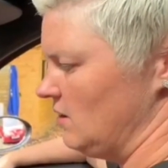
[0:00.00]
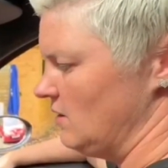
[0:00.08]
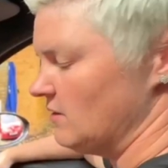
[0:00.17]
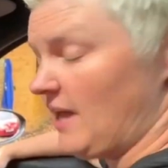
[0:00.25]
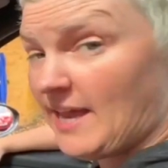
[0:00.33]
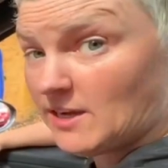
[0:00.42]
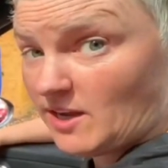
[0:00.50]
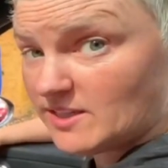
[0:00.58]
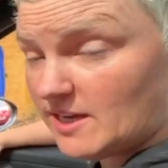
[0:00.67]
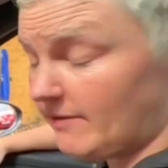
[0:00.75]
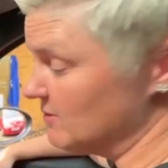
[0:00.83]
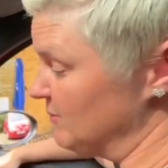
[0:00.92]
the headlights
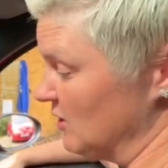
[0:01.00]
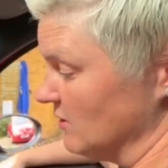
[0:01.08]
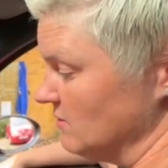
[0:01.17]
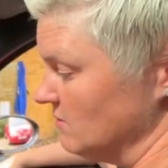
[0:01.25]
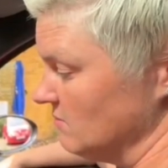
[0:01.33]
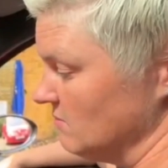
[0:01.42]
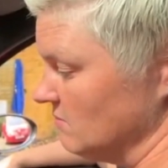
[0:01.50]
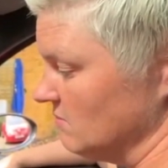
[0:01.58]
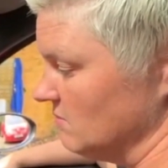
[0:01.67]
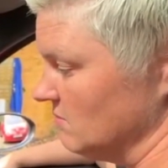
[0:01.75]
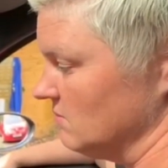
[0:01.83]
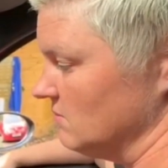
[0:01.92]
have to be on.
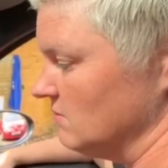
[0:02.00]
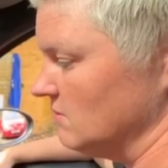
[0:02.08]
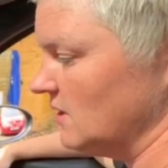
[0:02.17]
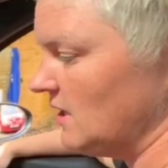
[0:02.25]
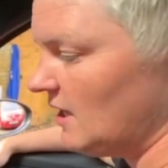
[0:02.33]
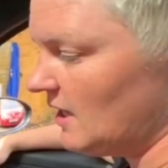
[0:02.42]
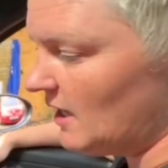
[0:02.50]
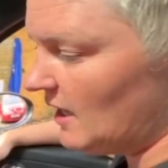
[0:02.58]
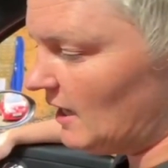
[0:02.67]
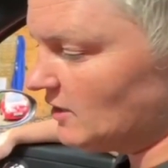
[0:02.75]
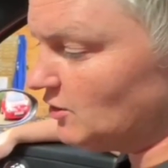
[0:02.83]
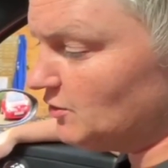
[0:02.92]

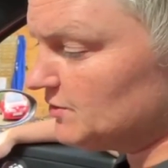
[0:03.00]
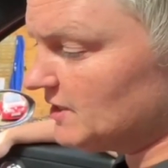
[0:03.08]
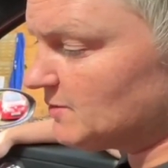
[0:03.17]
And you use this